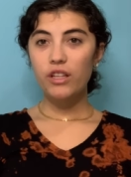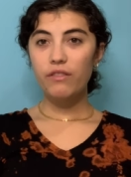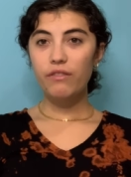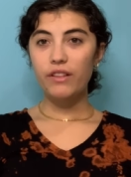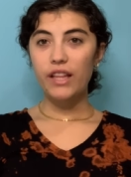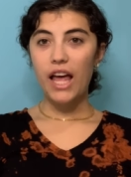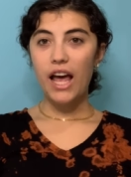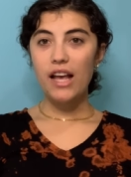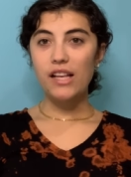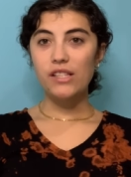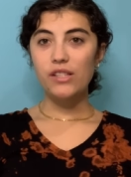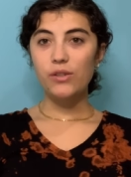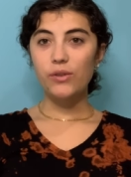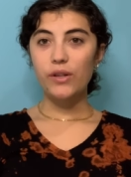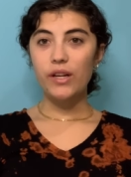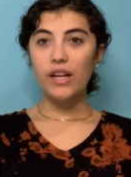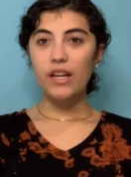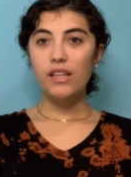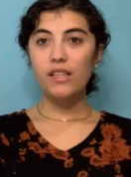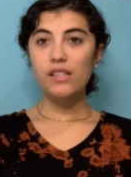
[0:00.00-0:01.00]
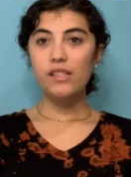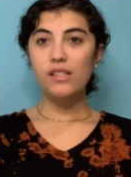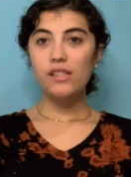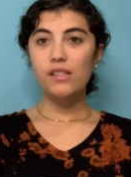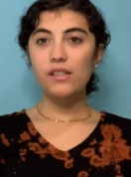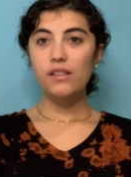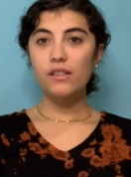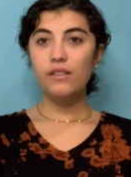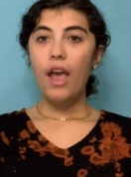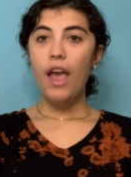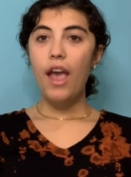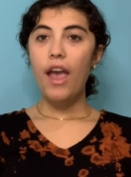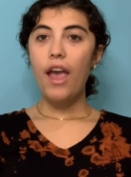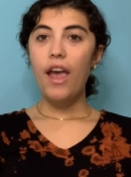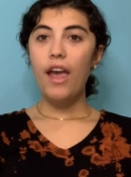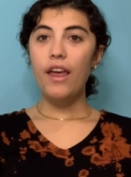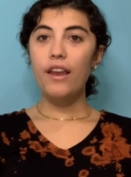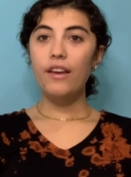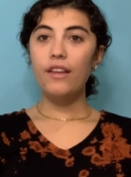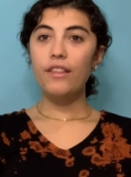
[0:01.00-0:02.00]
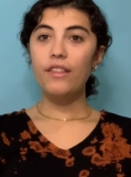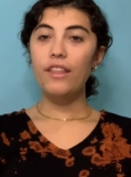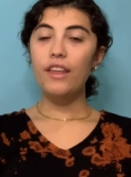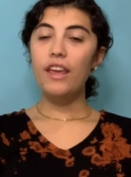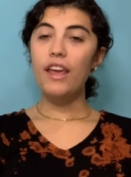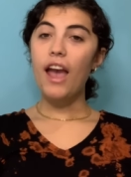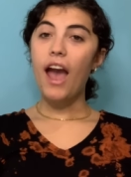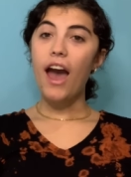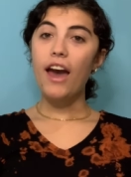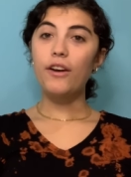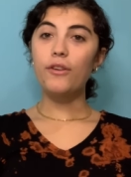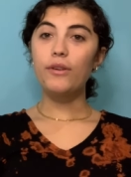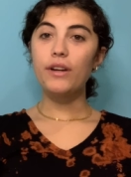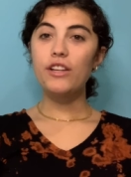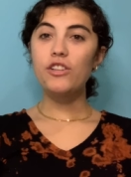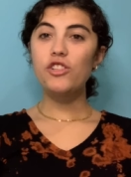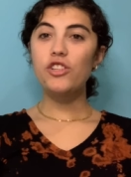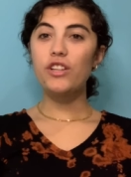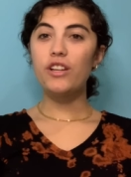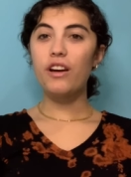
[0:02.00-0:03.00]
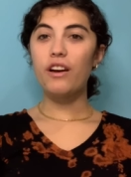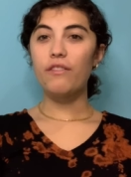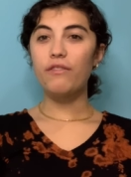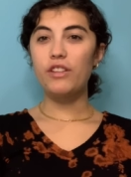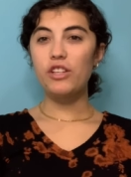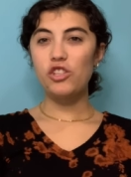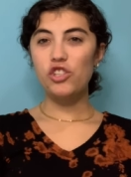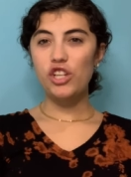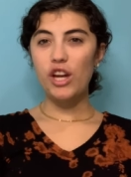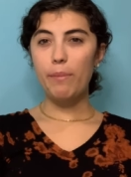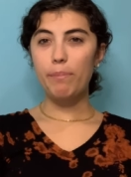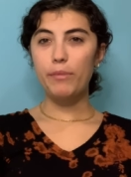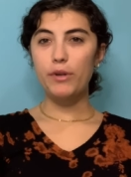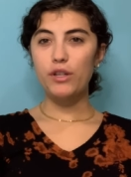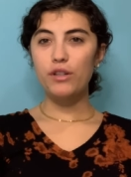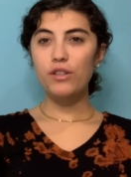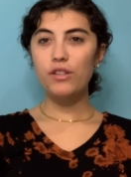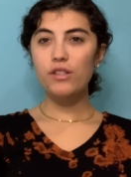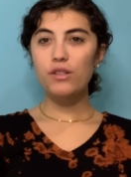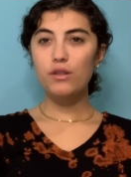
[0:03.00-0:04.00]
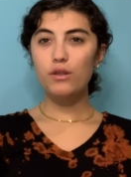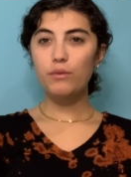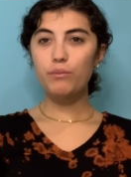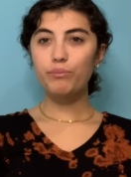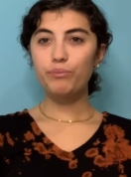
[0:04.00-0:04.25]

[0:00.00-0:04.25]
of Lazarus and the adoration of the shepherds.